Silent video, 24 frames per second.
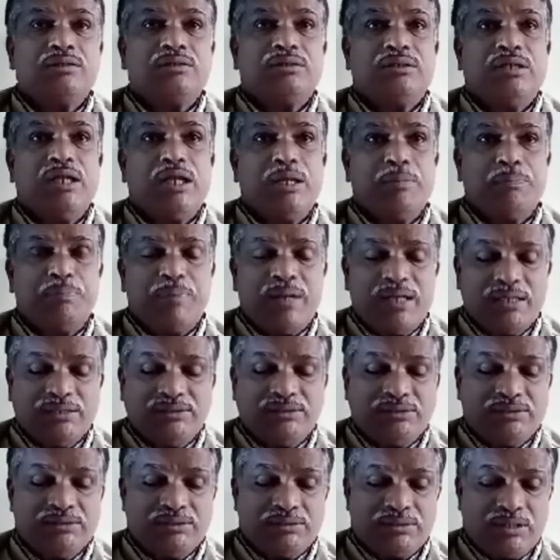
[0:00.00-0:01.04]
T
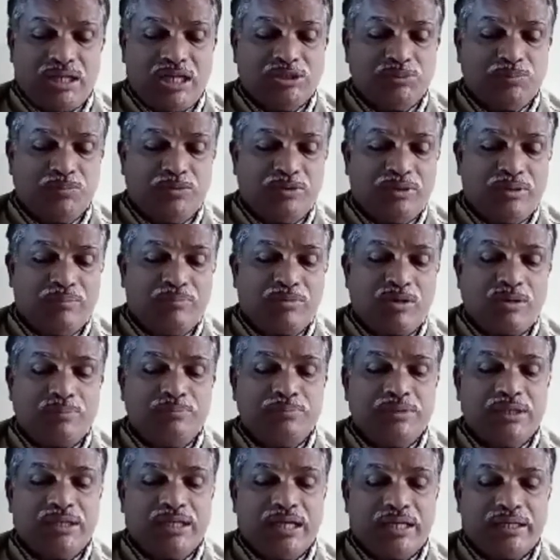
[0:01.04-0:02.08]
plus transport number of the
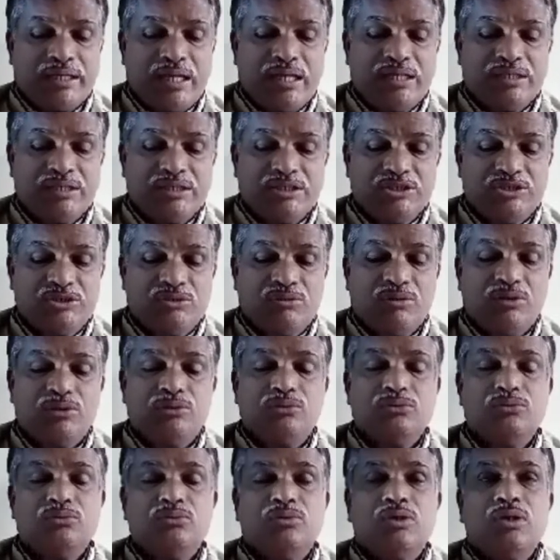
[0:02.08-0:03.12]
cation is equal
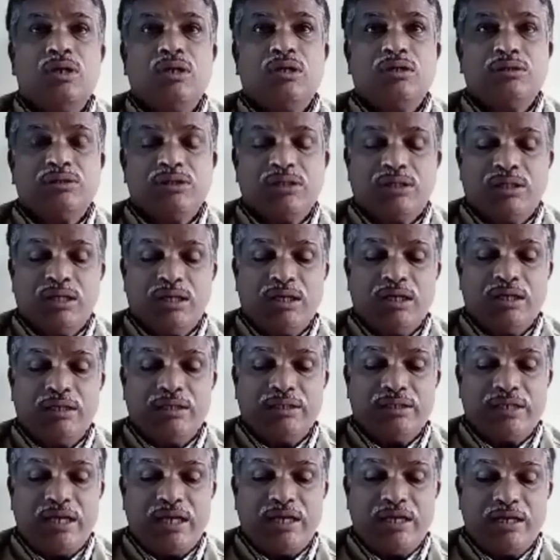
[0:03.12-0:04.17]
to the current
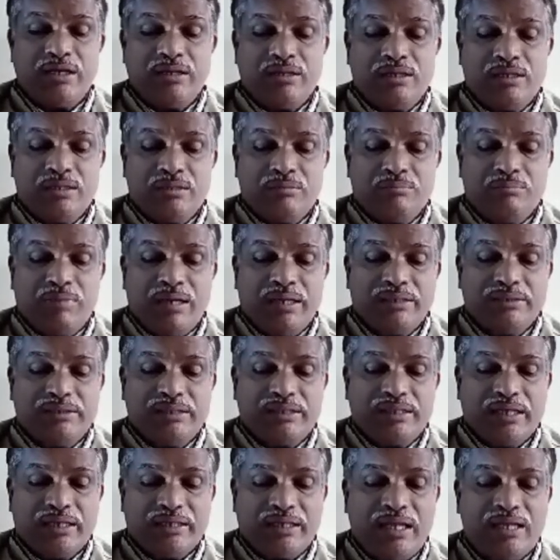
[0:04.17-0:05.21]
carried by the
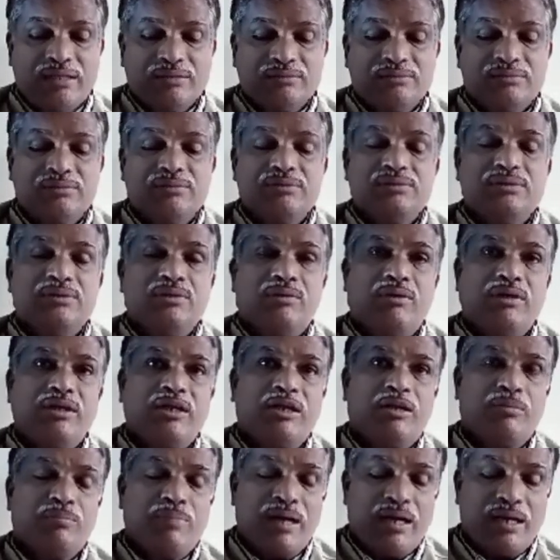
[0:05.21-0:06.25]
cation
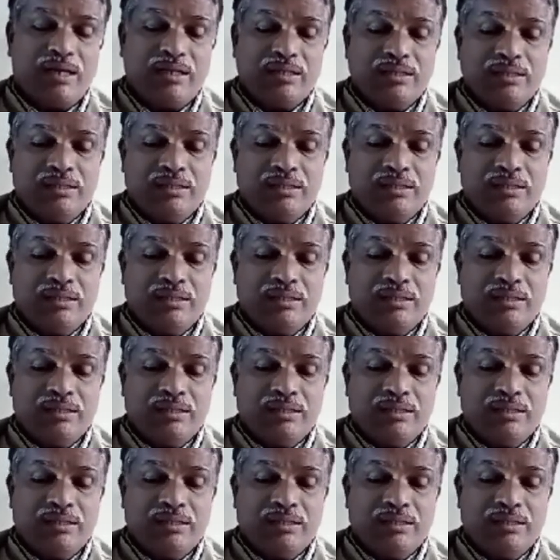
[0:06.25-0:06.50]
divided by